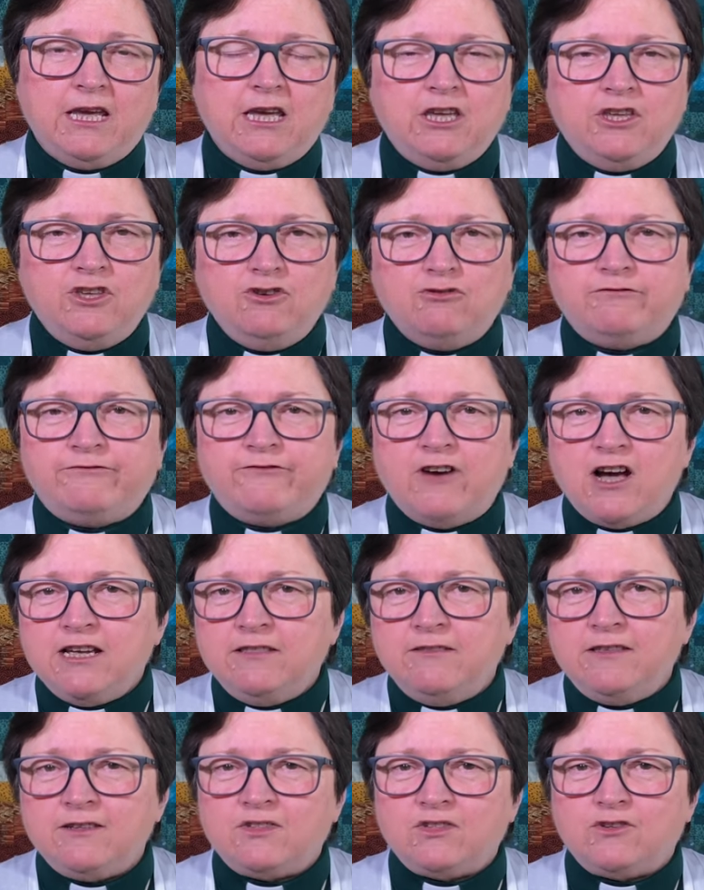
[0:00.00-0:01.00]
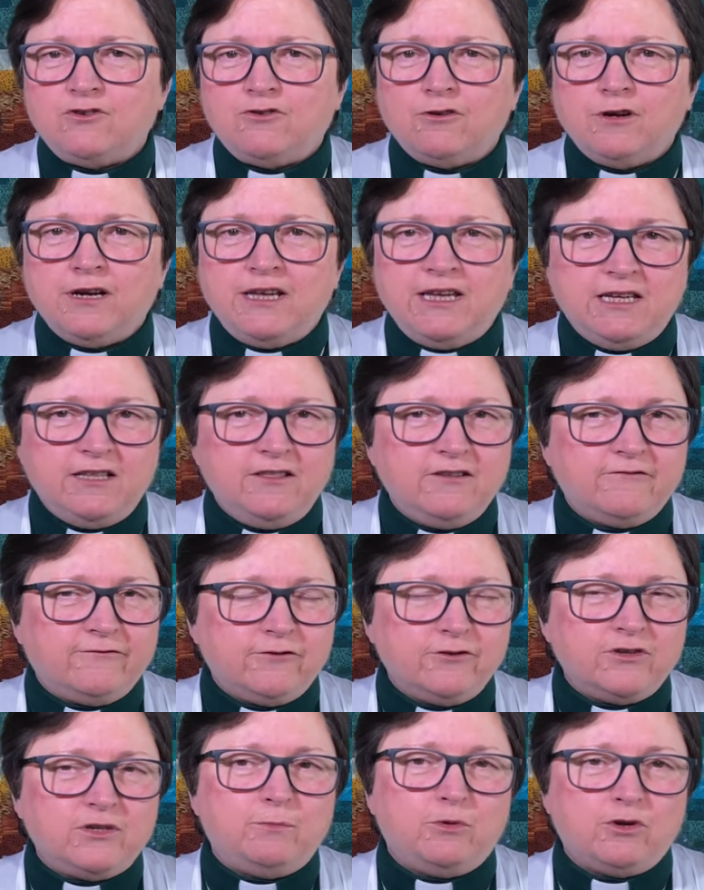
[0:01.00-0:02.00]
You'll find this story in the
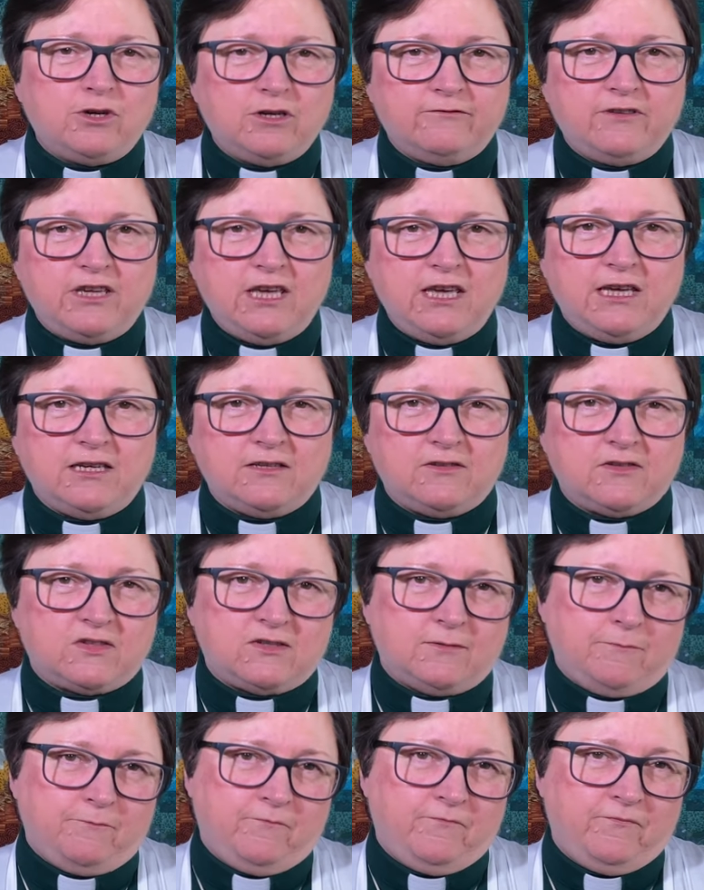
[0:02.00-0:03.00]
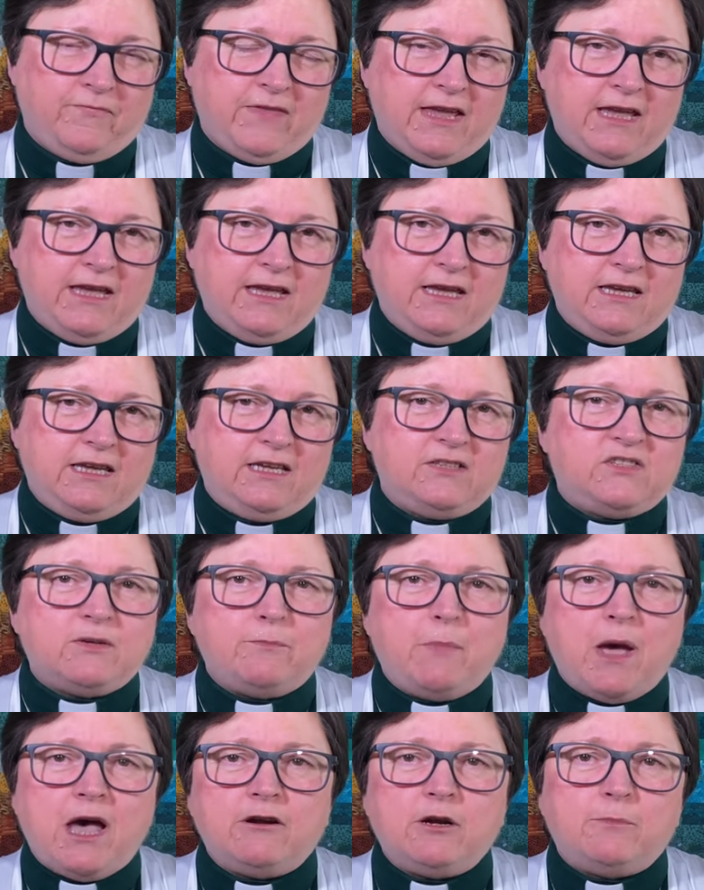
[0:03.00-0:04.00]
first book of Kings. It's
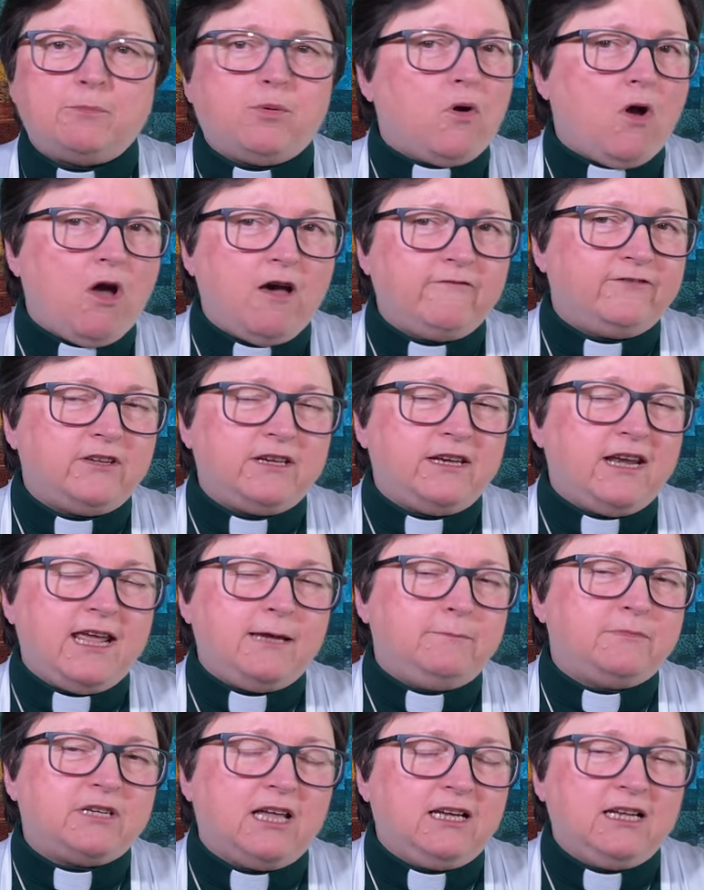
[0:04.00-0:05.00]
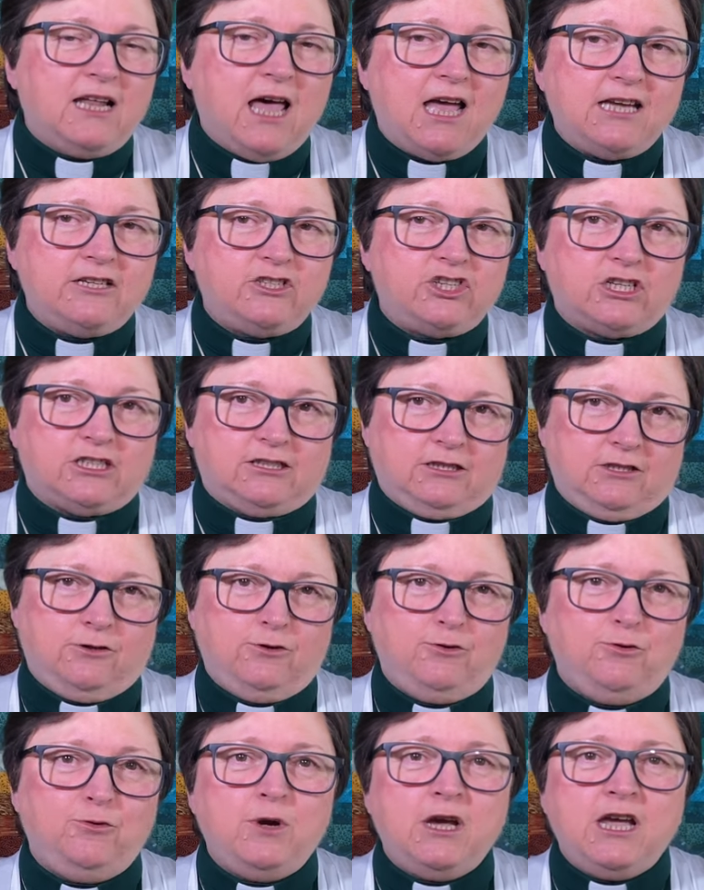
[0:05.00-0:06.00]
about a prophet named Elijah
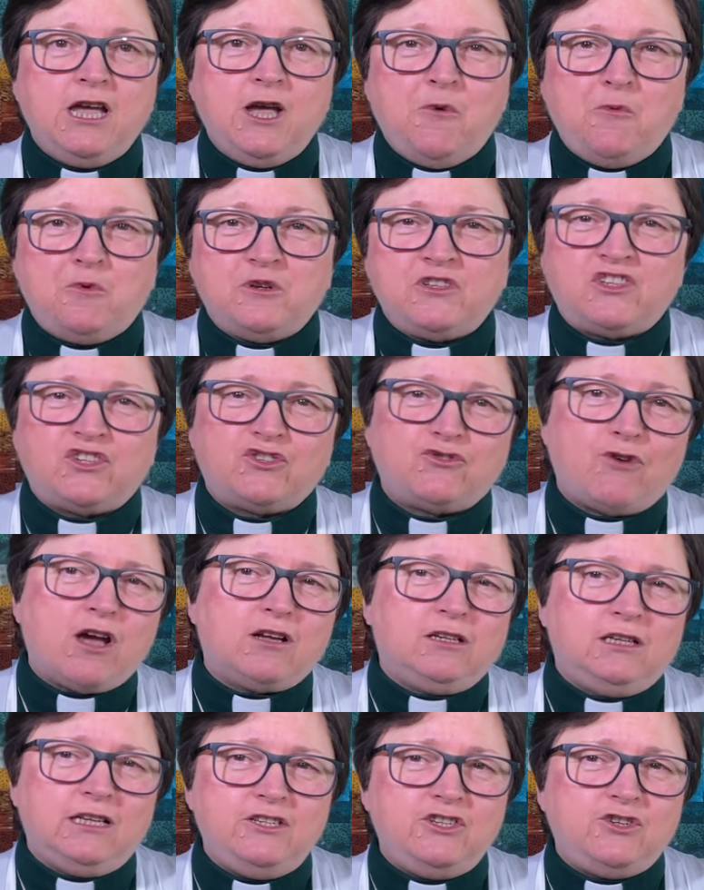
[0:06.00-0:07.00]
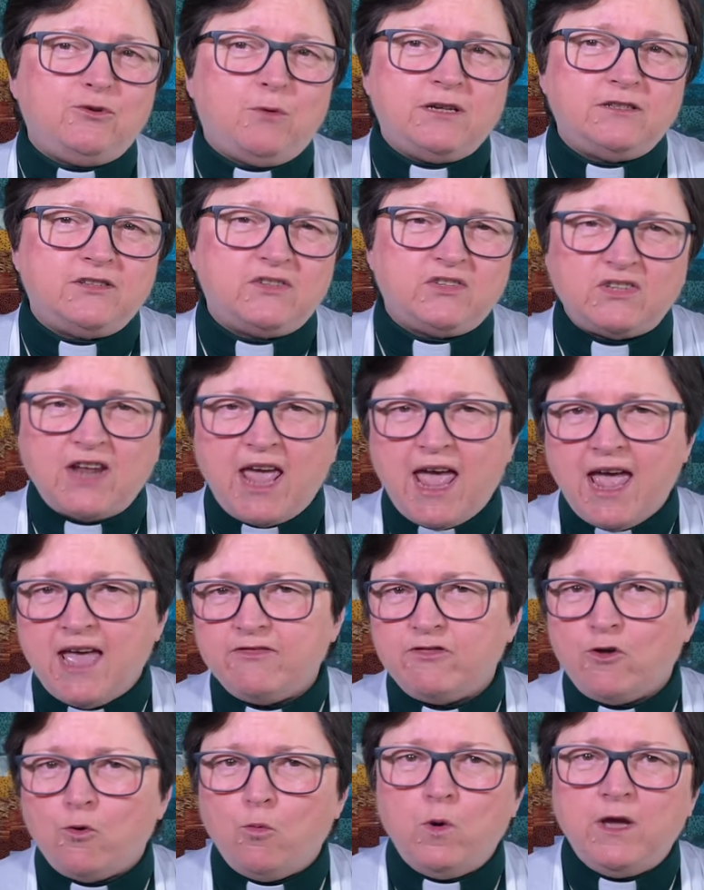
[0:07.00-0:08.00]
who was struggling to
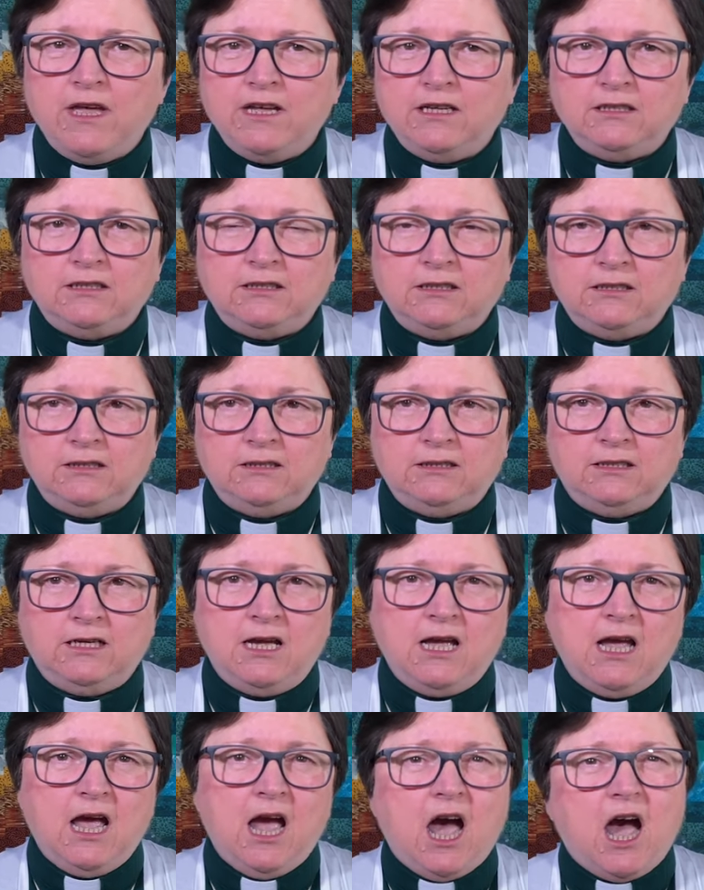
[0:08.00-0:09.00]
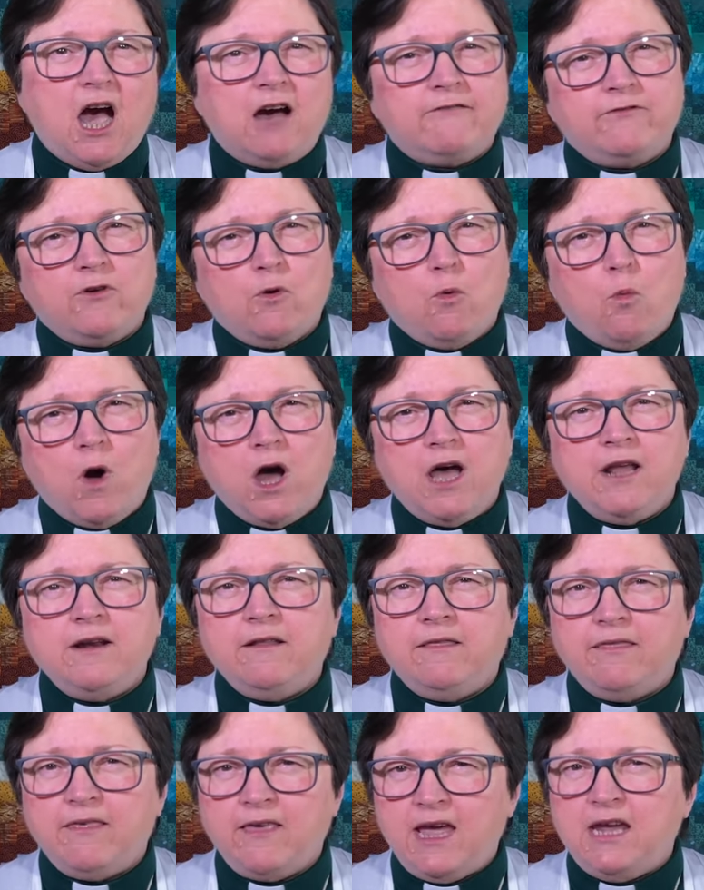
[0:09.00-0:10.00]
understand the will of the
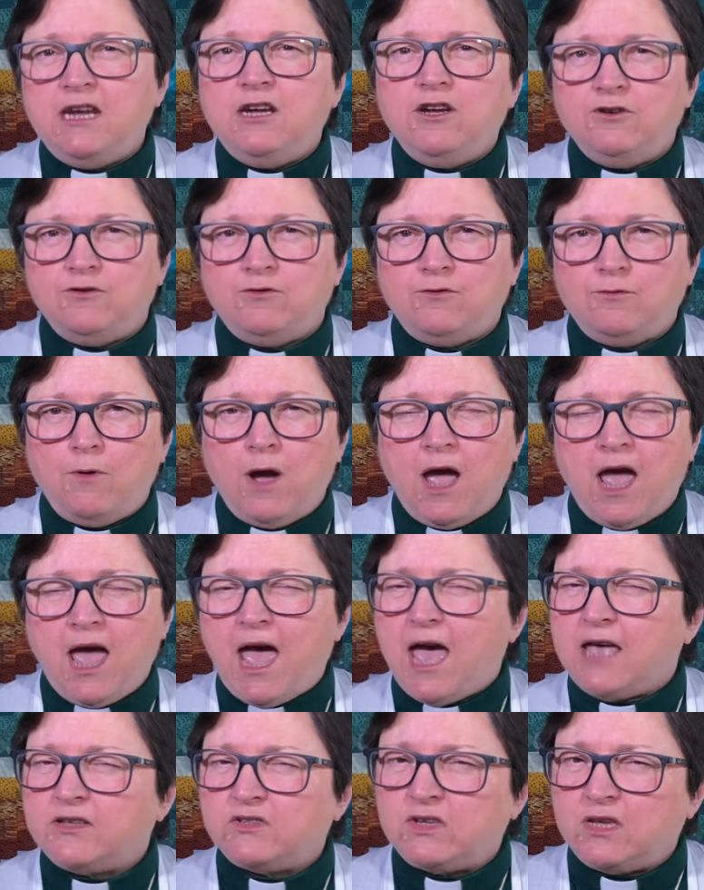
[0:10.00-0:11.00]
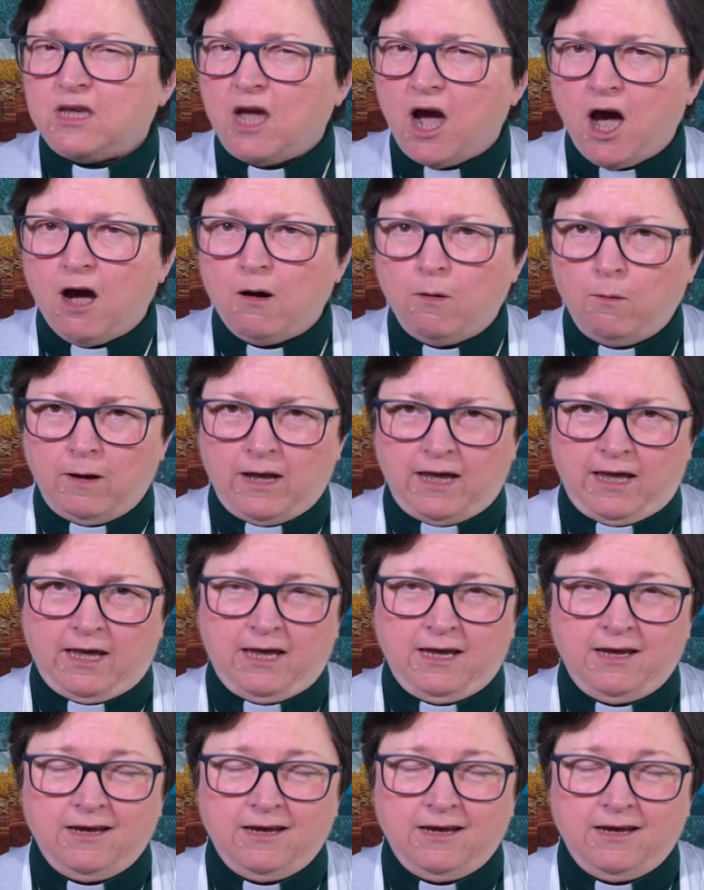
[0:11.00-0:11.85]
one they knew as Yahweh.